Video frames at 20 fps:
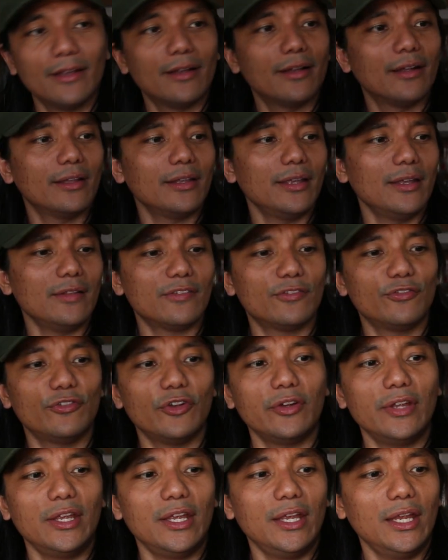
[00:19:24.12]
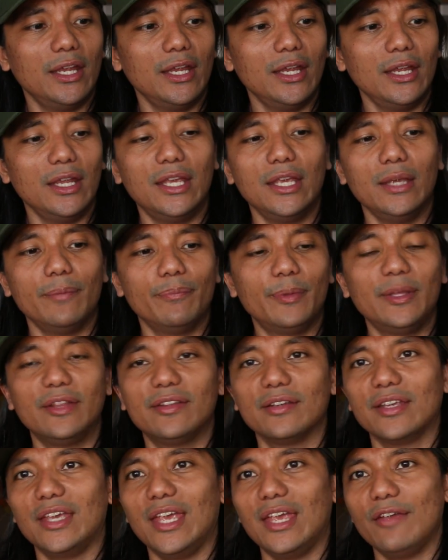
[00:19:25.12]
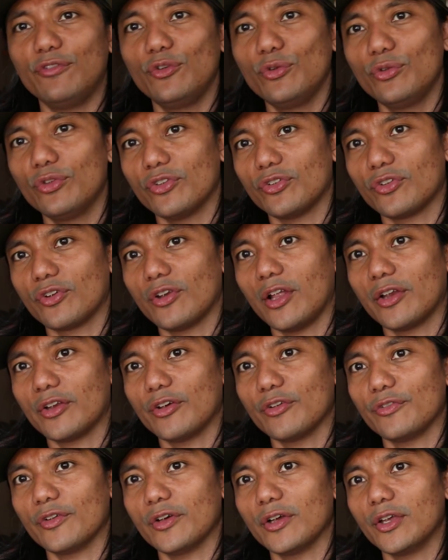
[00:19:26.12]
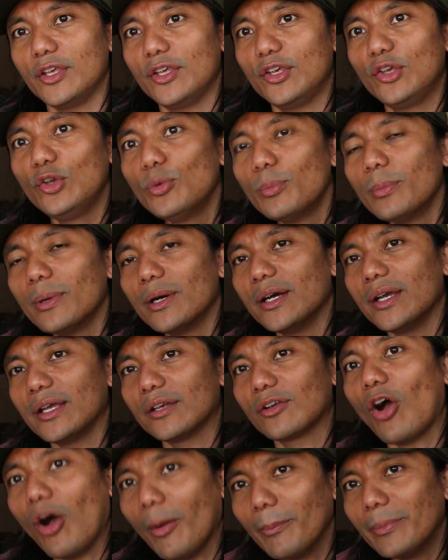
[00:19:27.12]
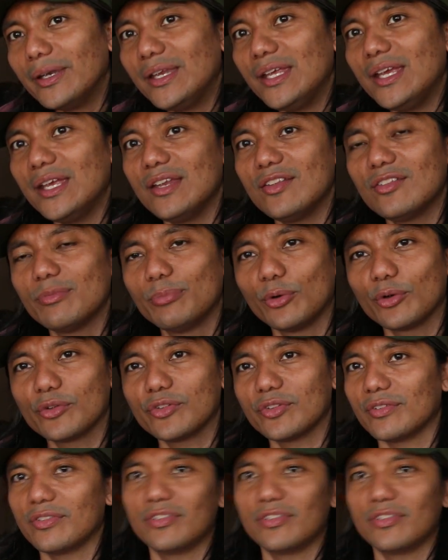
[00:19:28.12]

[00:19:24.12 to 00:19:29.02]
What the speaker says: It's very... Peter Cave uses a lot of humor and comedy in his books,